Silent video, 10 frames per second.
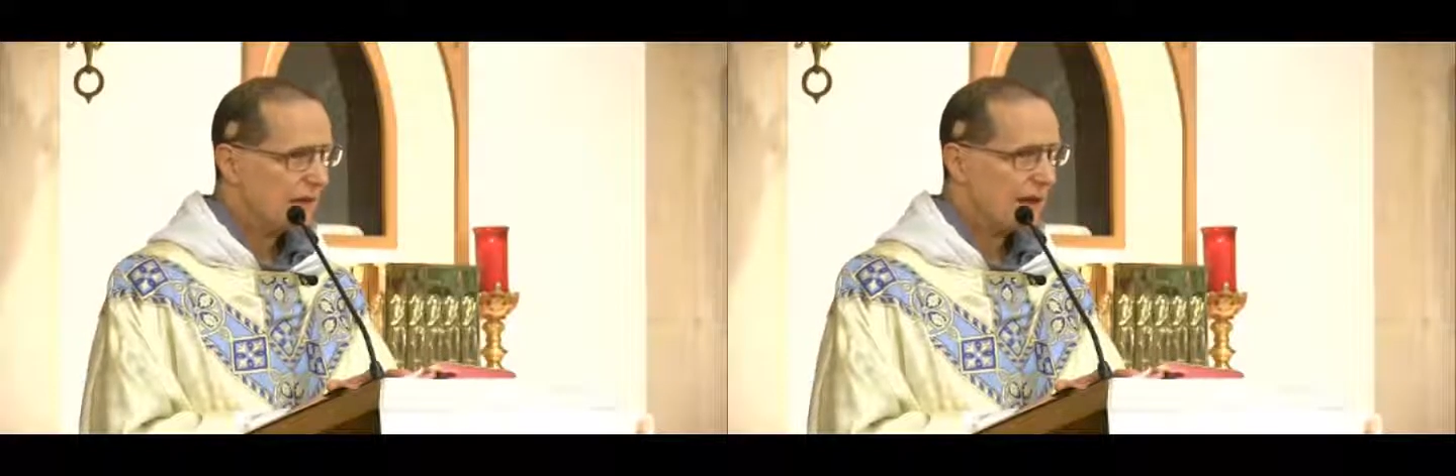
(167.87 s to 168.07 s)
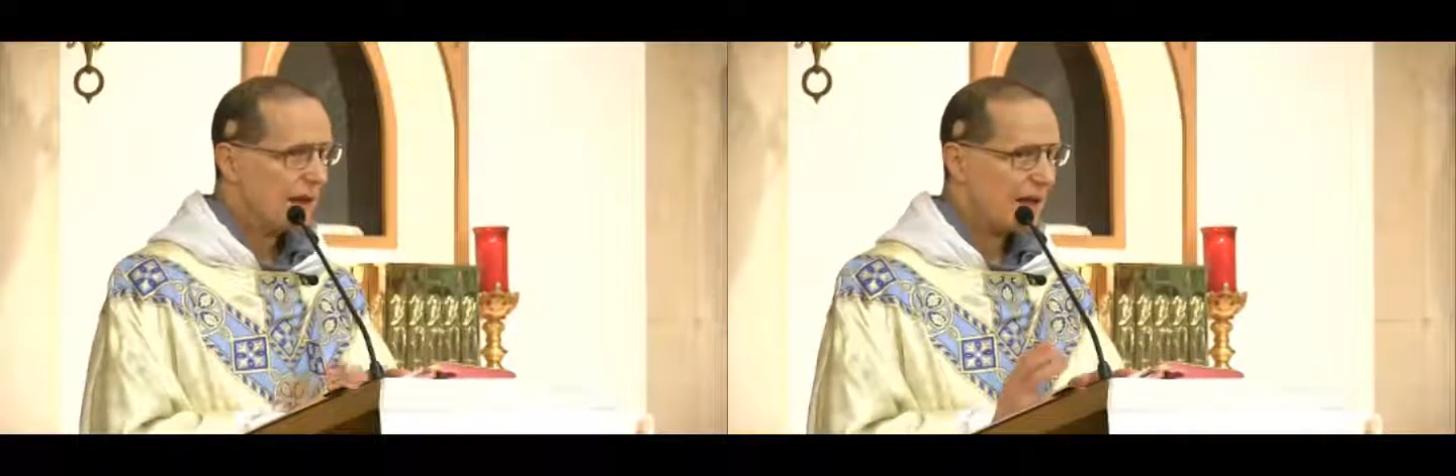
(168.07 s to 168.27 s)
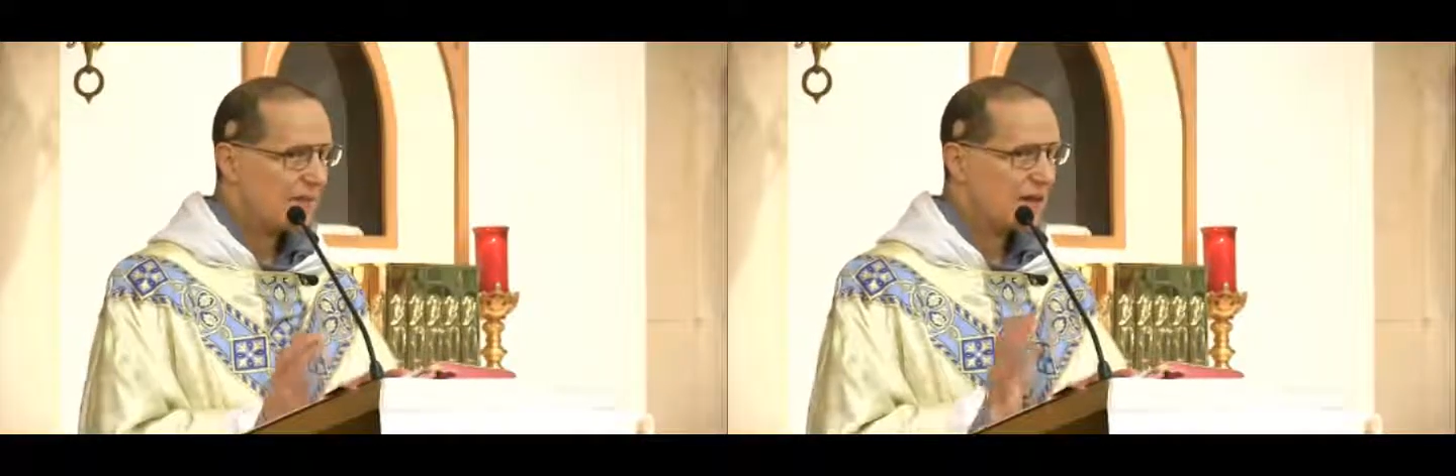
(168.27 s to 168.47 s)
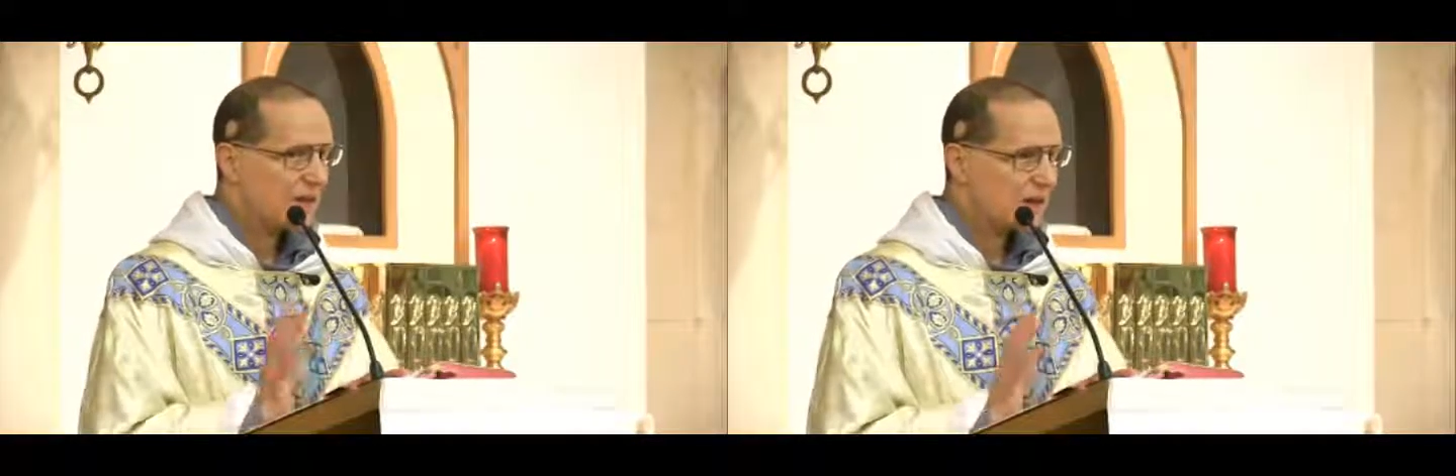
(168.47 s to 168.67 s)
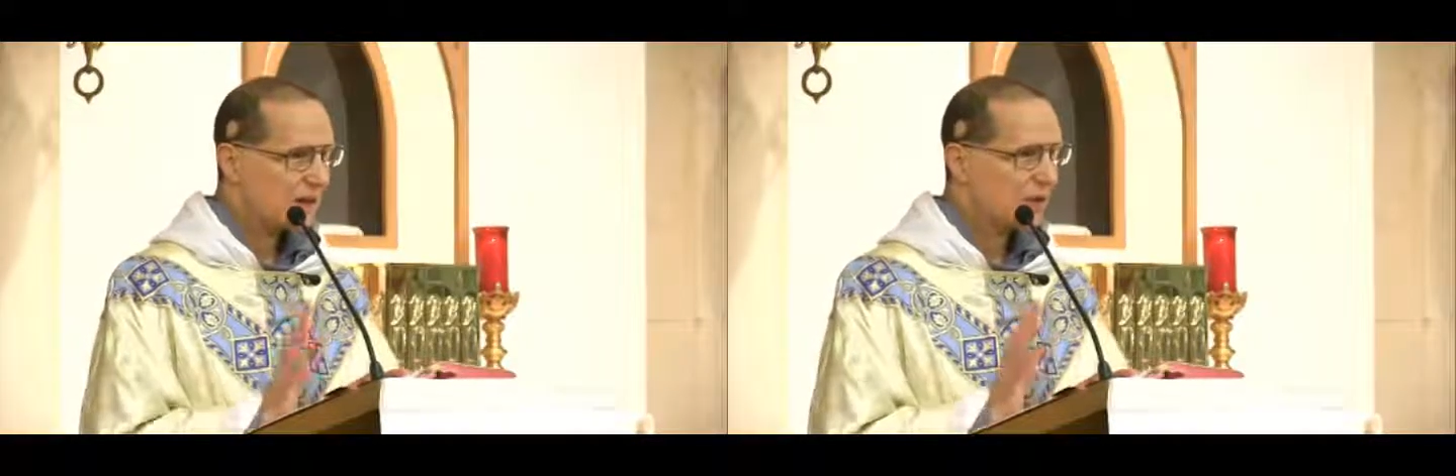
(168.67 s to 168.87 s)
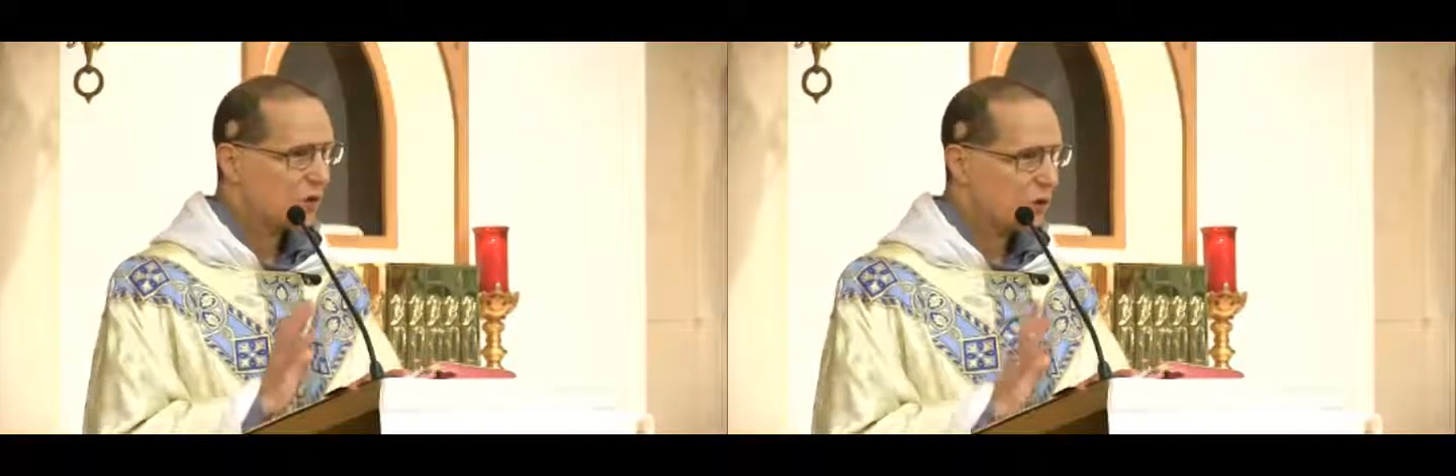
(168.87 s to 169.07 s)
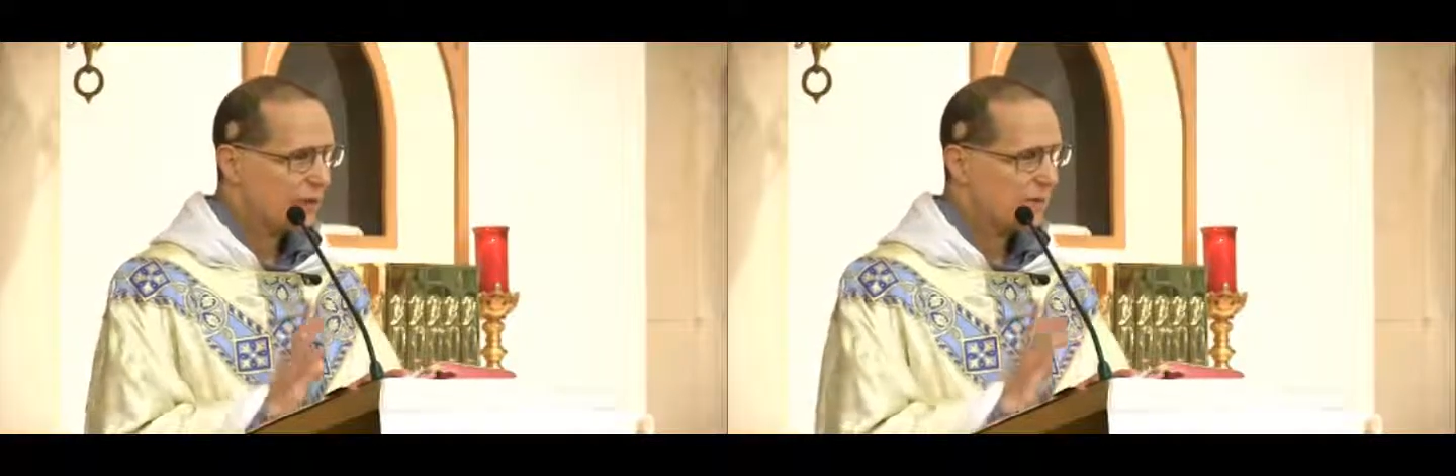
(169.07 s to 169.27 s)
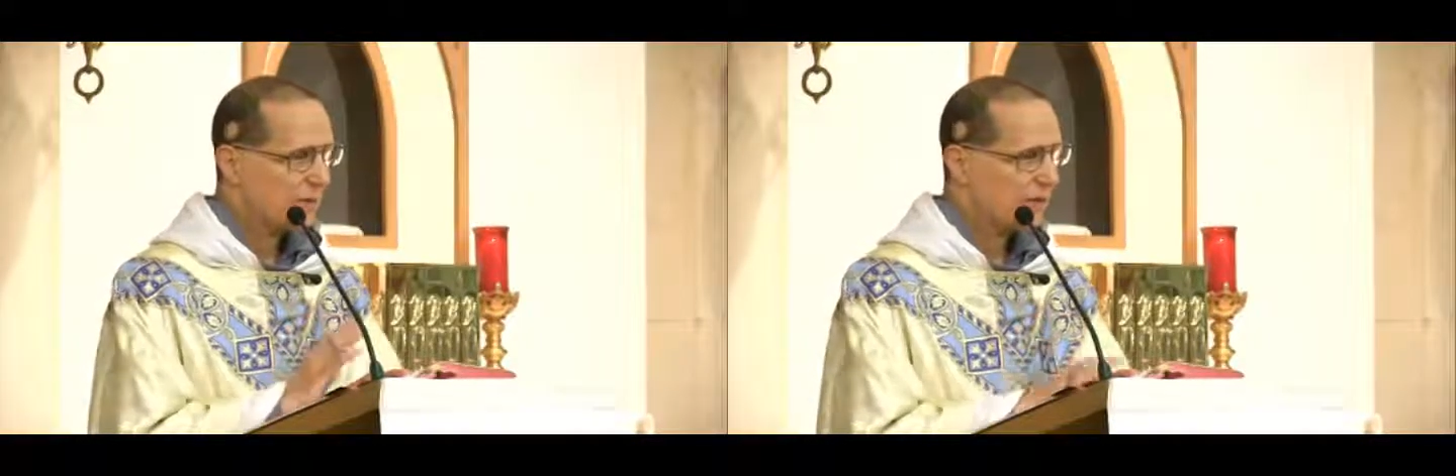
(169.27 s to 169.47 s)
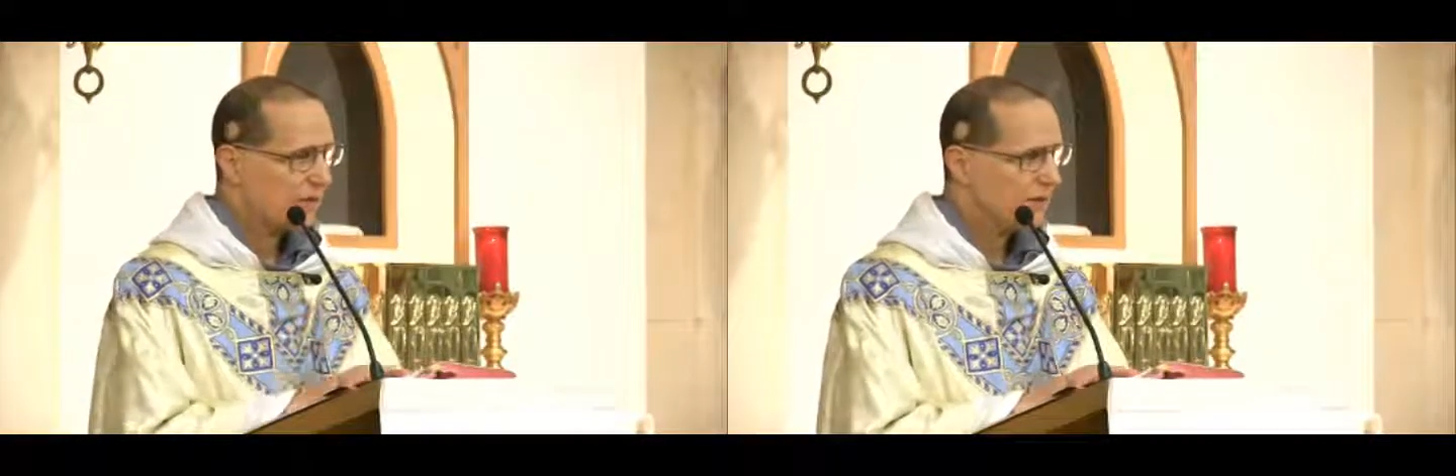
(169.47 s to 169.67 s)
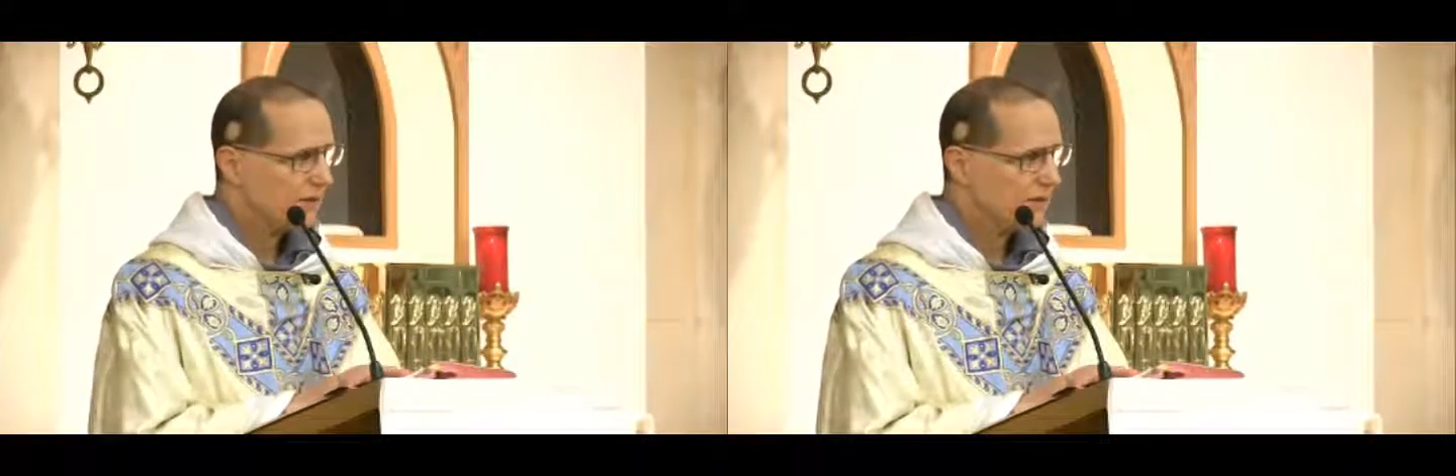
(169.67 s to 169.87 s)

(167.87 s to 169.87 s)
and had that title, Queen Mother,